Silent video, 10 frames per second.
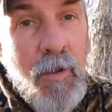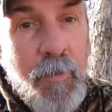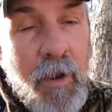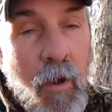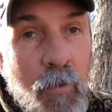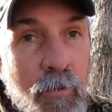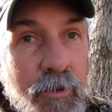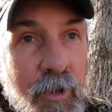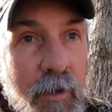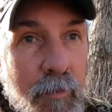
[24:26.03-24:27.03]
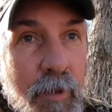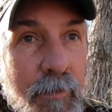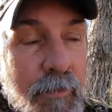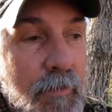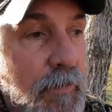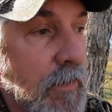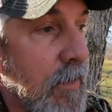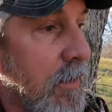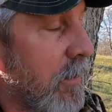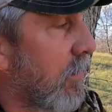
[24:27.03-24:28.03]
little bit awkward sitting, but
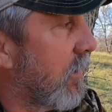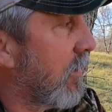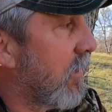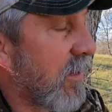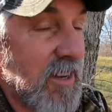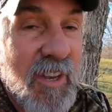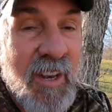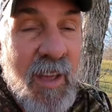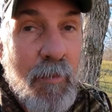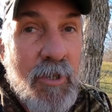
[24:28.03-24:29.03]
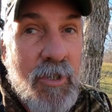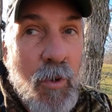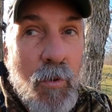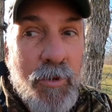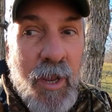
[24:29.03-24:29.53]
didn't have much choice,